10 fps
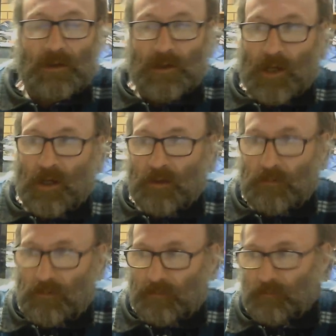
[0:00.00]
You
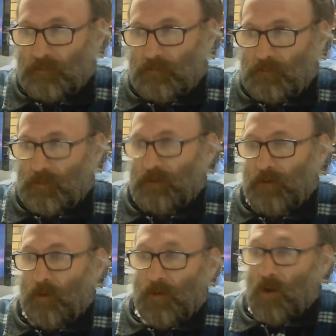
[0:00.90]
know,
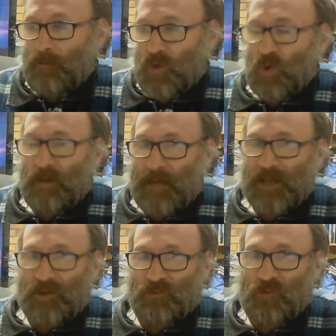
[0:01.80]
and I'm talking
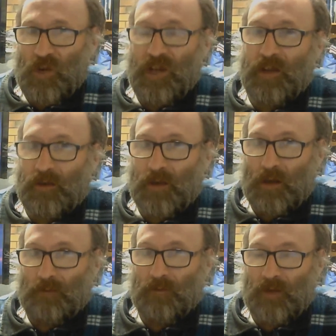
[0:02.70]
about your
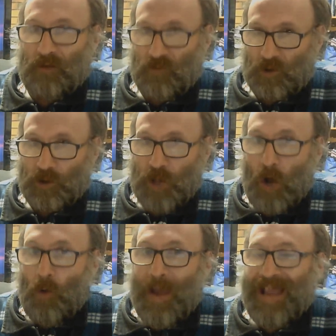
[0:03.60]
real, you know,
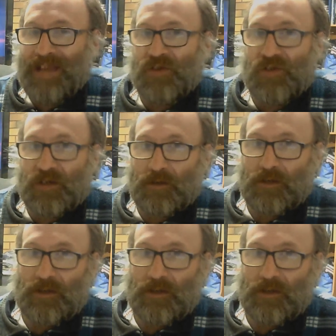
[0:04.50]
low-end,